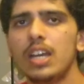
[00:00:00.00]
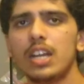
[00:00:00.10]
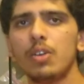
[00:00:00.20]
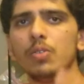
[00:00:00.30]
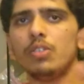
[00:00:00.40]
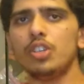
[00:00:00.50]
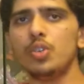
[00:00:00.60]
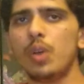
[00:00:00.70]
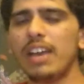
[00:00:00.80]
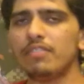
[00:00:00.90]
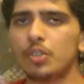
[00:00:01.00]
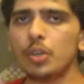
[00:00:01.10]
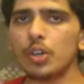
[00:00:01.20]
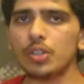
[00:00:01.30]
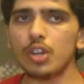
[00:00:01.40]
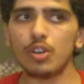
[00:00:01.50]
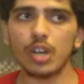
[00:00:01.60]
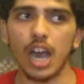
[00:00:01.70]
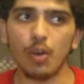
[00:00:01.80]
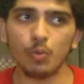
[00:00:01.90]
Now, you have Duryodhana on
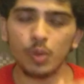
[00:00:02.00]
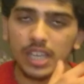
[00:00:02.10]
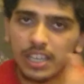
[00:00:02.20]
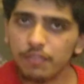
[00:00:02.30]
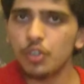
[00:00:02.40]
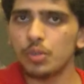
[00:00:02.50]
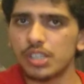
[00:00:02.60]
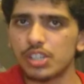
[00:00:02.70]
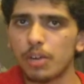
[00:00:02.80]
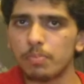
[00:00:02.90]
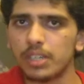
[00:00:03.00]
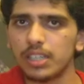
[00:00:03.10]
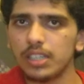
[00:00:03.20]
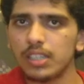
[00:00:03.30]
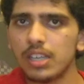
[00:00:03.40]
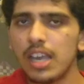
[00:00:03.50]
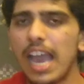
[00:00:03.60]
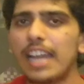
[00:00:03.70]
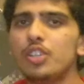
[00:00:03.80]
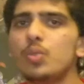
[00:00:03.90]
how he viewed his opponent,
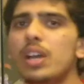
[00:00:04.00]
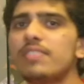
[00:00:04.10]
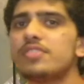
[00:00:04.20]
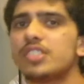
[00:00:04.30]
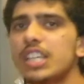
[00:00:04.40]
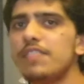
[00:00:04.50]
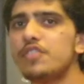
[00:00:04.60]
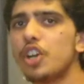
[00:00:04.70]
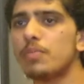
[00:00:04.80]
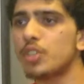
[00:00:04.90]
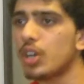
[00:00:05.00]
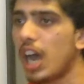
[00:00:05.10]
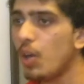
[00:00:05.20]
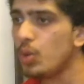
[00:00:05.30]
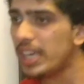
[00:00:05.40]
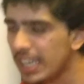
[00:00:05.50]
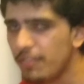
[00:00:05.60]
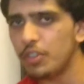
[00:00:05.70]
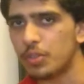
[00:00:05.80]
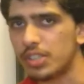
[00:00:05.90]
and you have Steve Jobs on how he
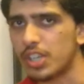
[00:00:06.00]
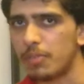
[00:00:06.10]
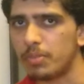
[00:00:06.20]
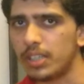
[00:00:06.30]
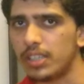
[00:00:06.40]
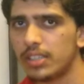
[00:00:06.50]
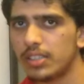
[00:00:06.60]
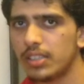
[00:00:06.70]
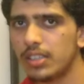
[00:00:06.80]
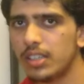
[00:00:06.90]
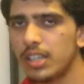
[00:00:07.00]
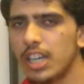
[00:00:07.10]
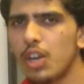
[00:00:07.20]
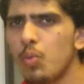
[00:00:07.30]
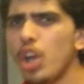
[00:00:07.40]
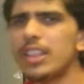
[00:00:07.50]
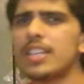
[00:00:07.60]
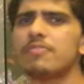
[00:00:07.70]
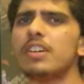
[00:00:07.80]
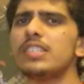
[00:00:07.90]
viewed his opponent. Now, what
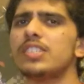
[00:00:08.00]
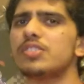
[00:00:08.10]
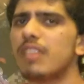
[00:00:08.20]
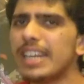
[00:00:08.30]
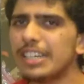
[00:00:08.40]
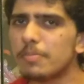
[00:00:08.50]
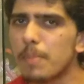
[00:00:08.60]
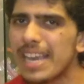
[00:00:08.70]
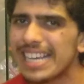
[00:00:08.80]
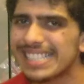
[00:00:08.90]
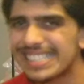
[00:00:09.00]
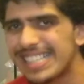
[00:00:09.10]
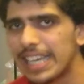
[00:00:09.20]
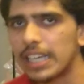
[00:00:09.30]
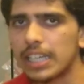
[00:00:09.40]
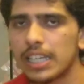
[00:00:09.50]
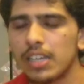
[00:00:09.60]
this verse is trying to make us think